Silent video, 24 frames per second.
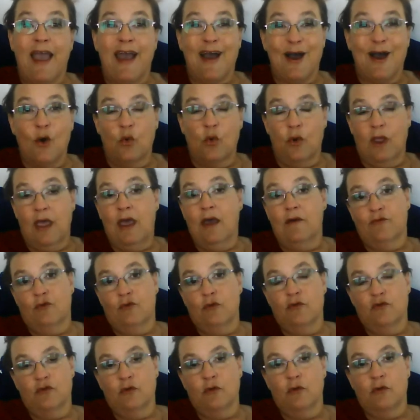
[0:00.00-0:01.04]
out
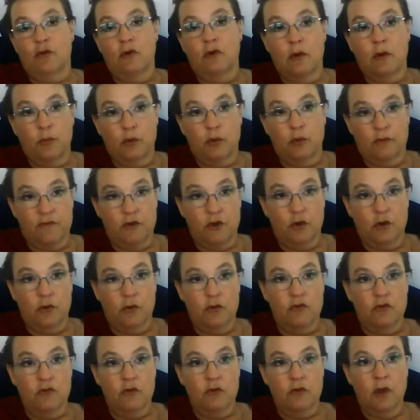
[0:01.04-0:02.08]
after a certain number of
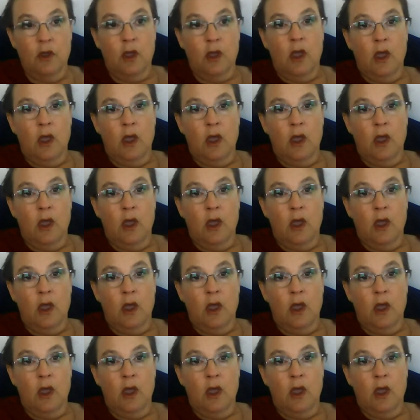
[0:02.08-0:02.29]
years.